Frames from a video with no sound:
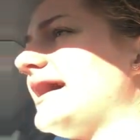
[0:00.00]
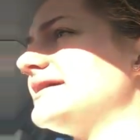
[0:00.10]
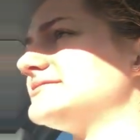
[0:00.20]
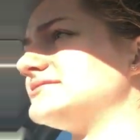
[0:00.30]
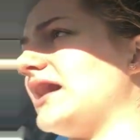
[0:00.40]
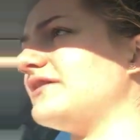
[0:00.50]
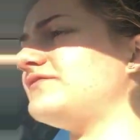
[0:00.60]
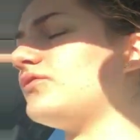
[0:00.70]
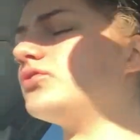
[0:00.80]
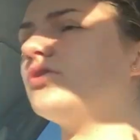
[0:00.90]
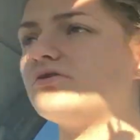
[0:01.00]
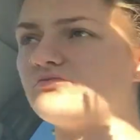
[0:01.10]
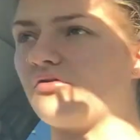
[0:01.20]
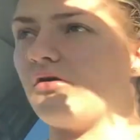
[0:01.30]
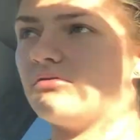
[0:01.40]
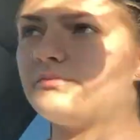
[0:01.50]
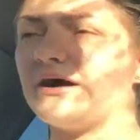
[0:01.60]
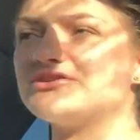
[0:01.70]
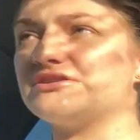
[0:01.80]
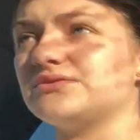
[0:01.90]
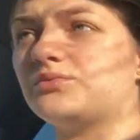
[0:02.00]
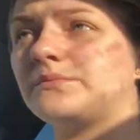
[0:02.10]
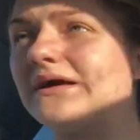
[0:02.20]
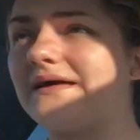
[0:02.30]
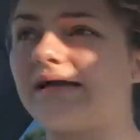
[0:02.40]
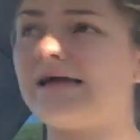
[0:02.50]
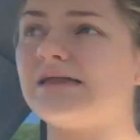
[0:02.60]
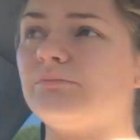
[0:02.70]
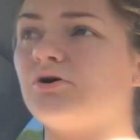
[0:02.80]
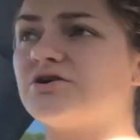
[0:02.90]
cake stuff, or not the wrong, but I just didn't want to make that cake anymore.